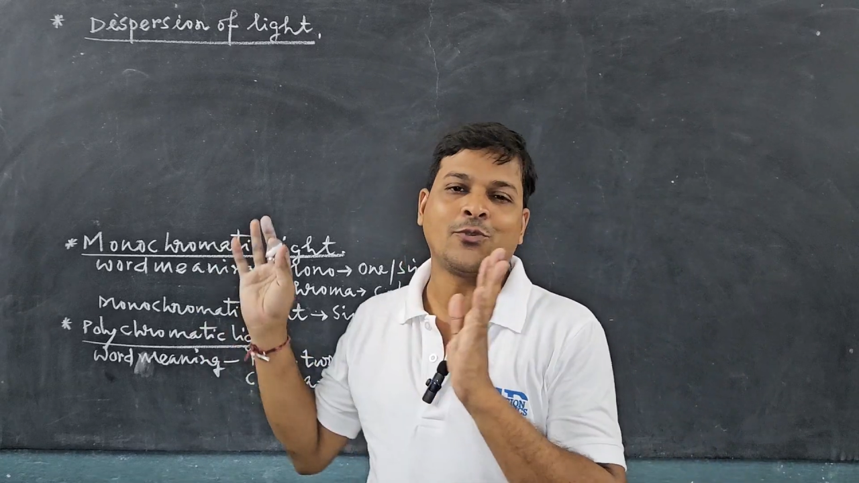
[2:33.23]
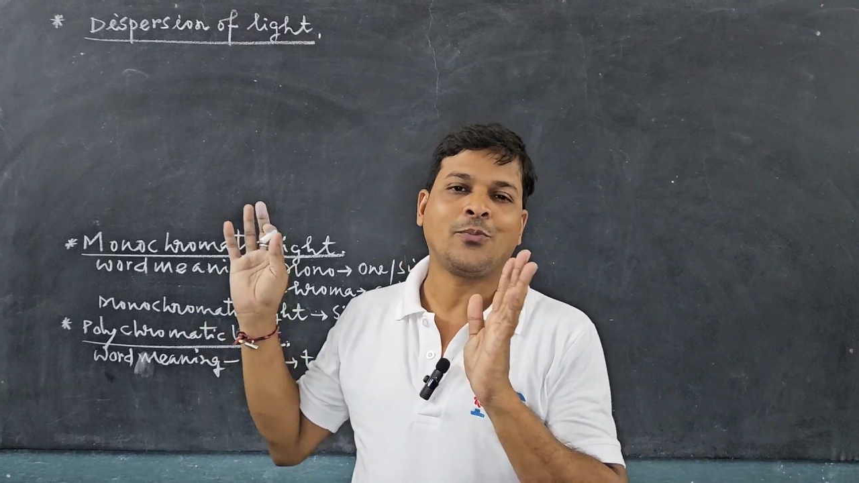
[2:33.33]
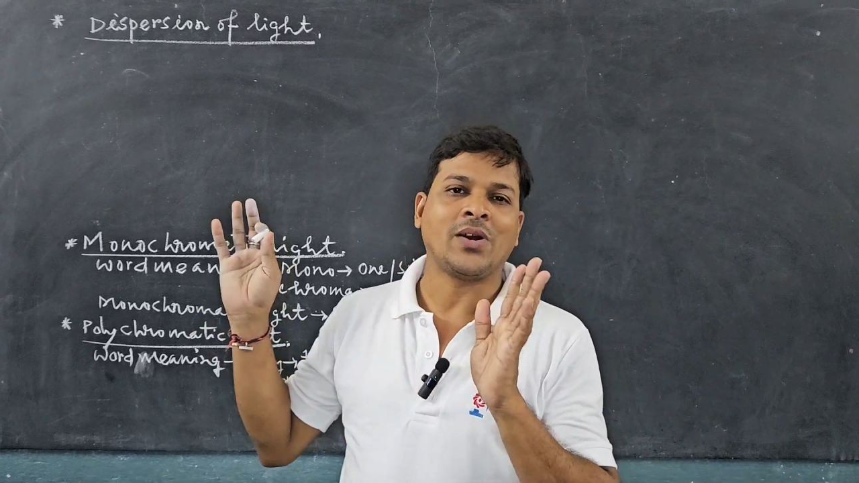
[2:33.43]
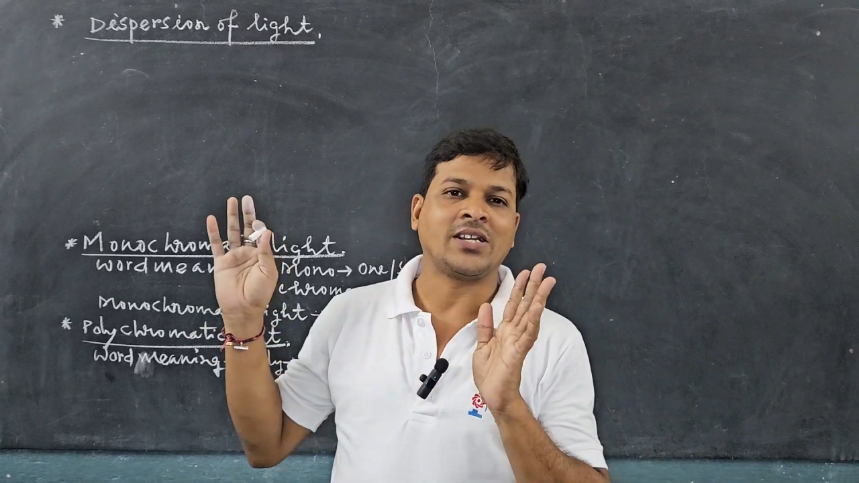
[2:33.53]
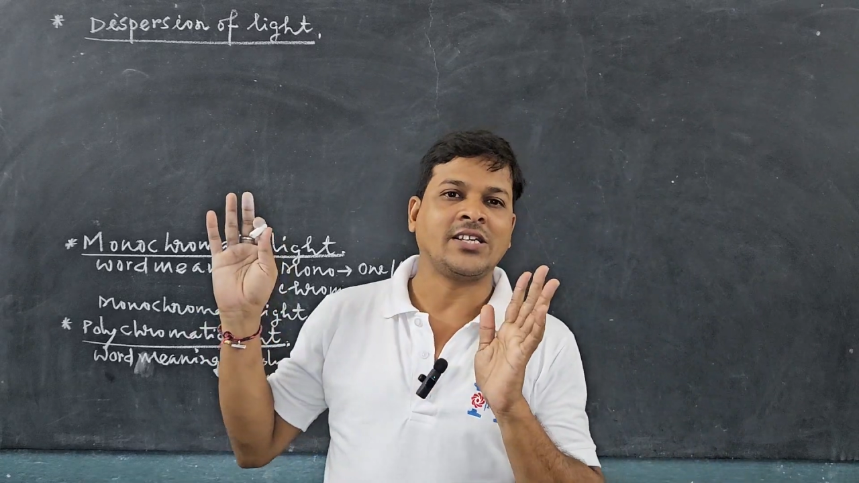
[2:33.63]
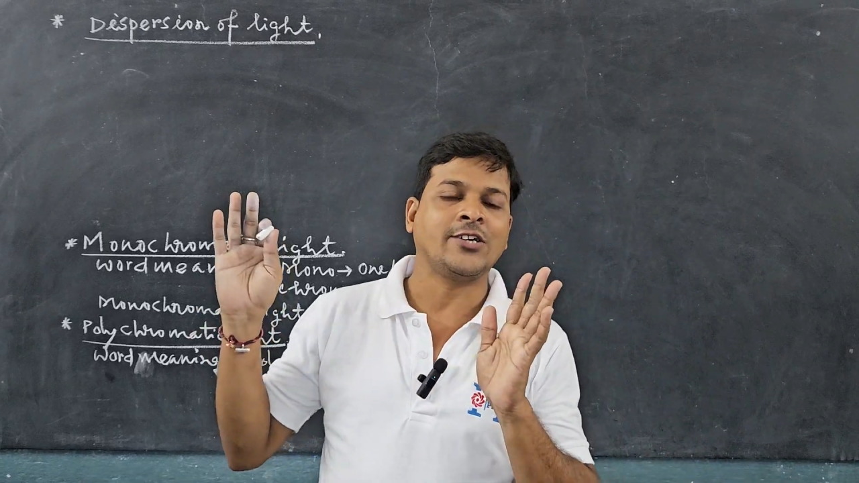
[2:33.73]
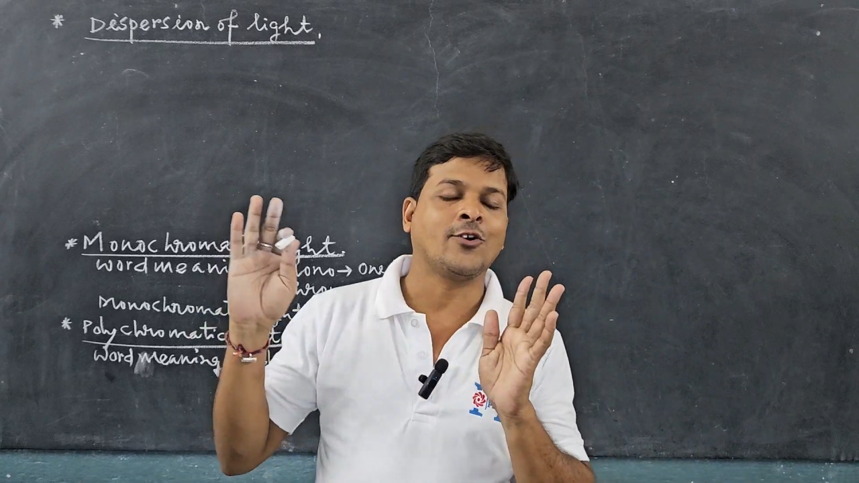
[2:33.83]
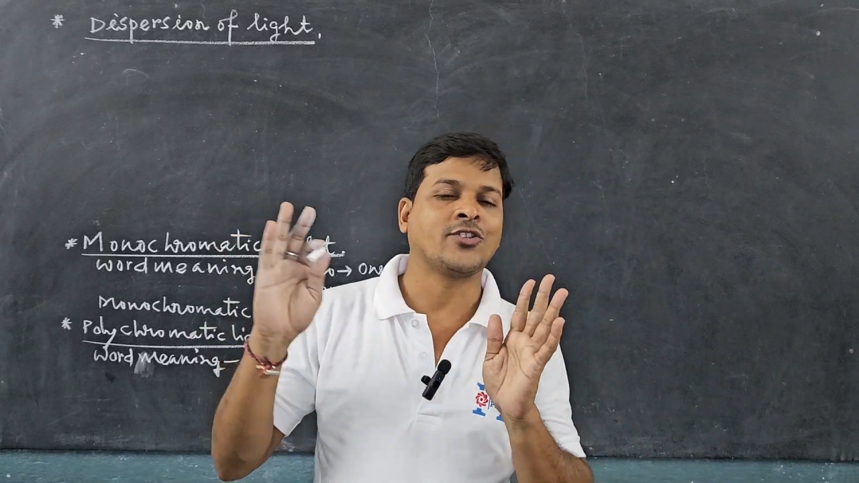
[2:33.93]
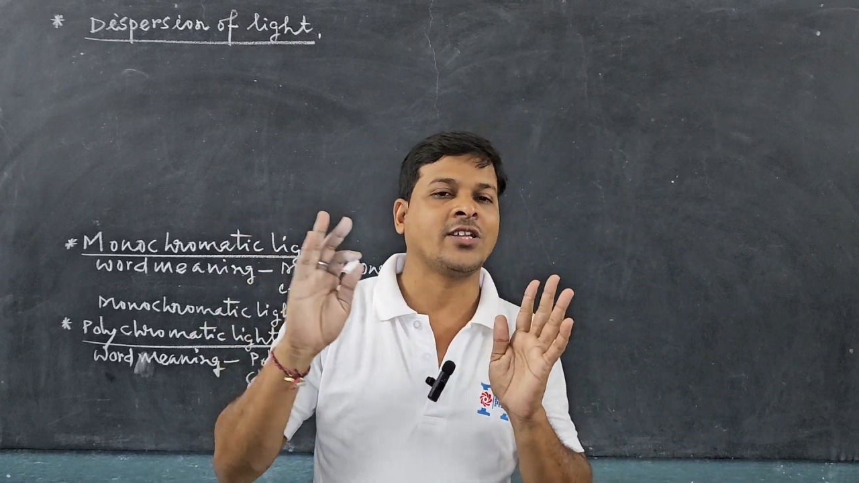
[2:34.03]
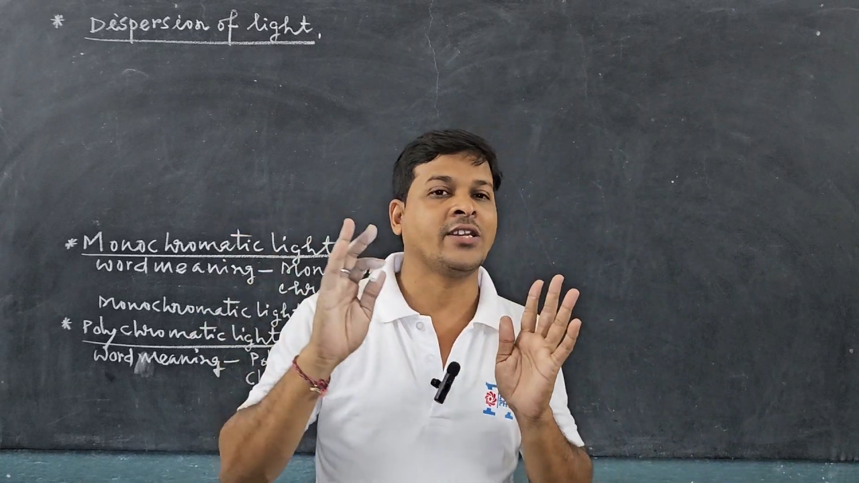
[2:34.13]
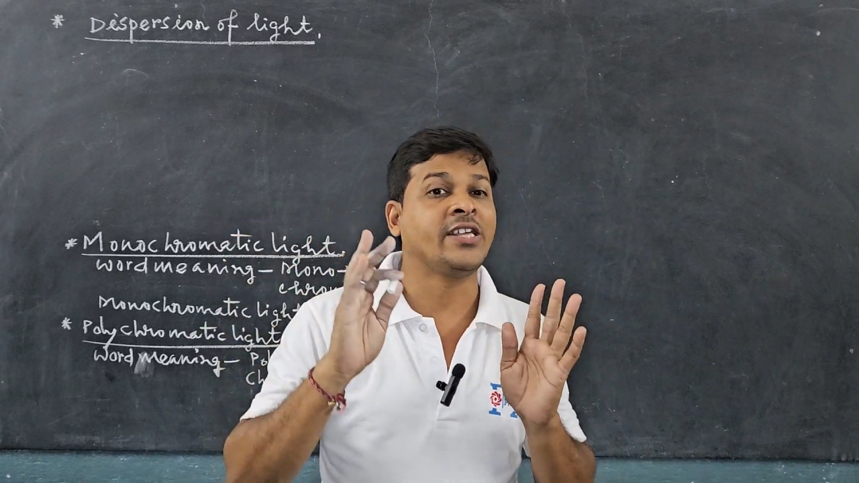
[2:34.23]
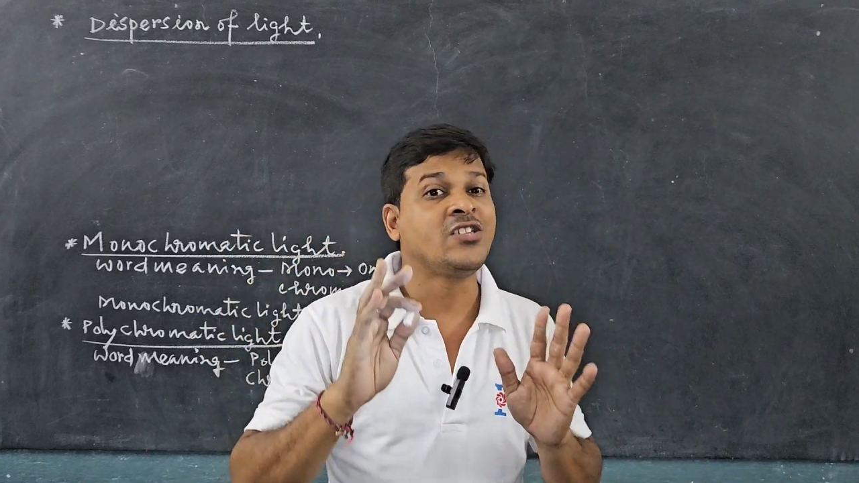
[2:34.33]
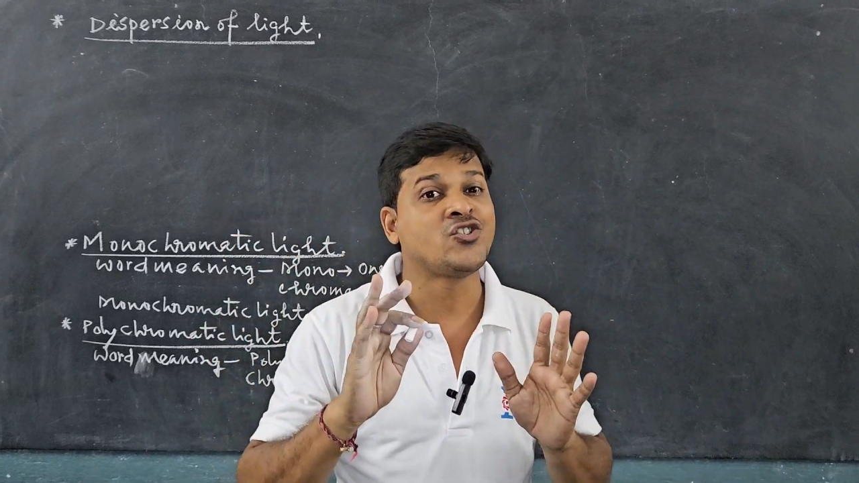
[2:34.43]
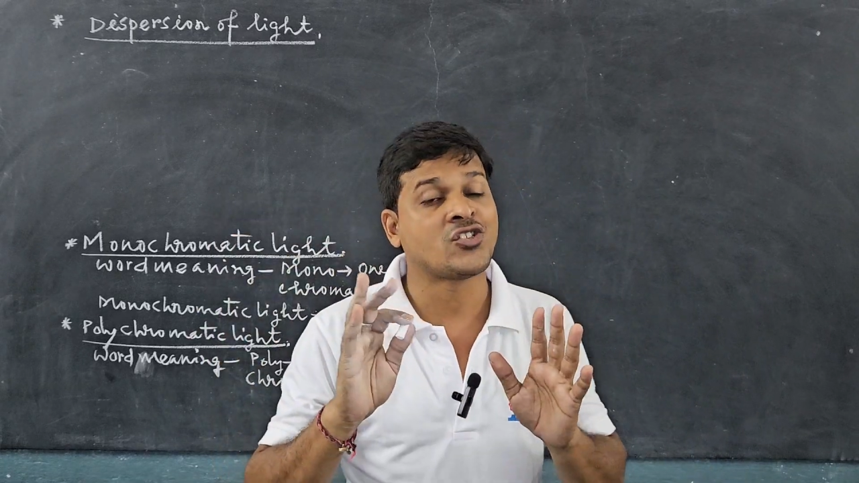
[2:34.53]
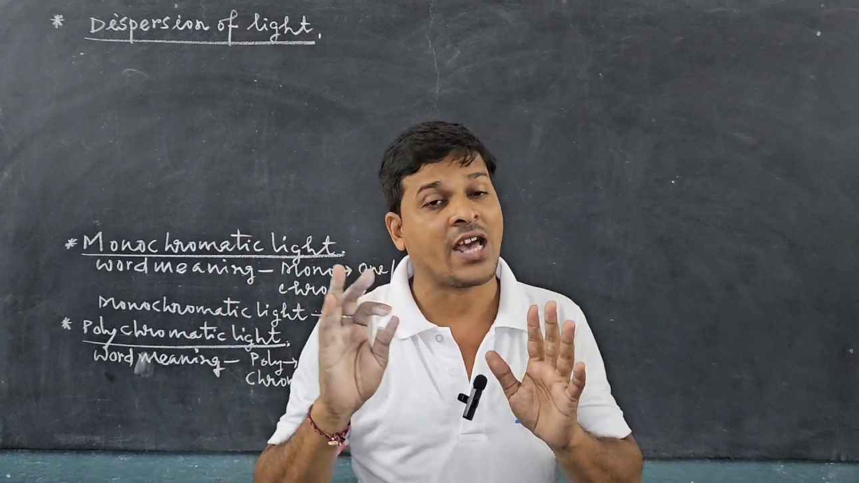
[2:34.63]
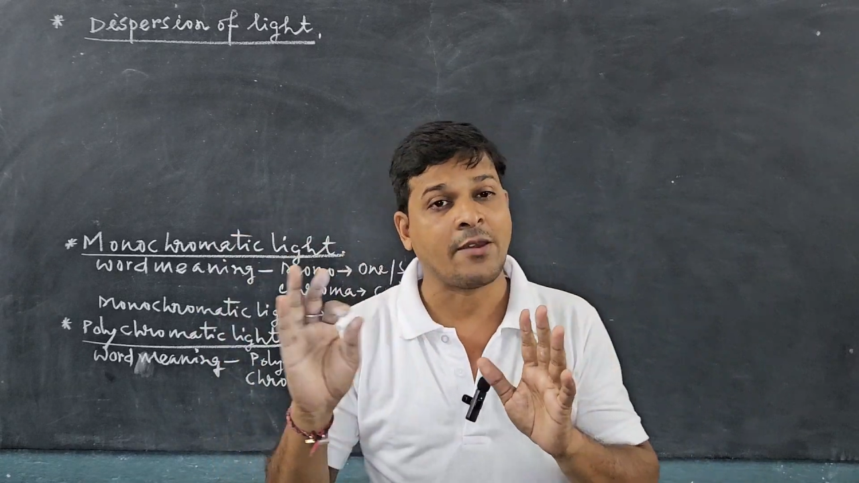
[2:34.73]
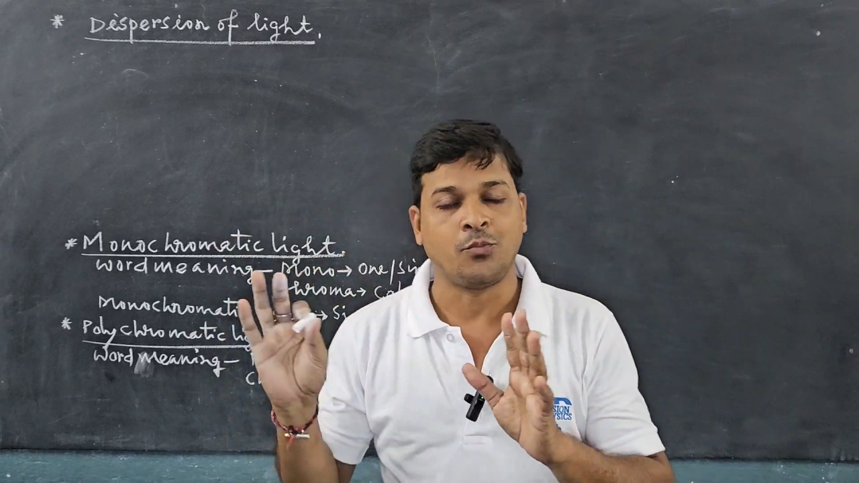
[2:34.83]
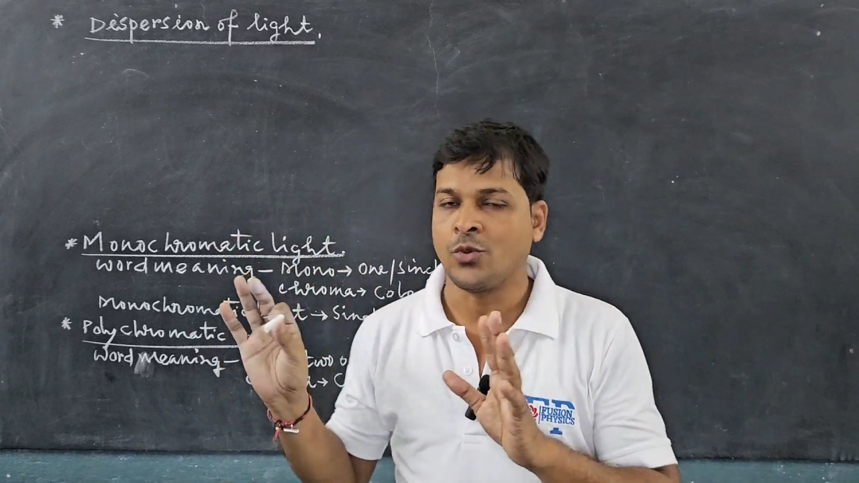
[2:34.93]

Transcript: property or the least time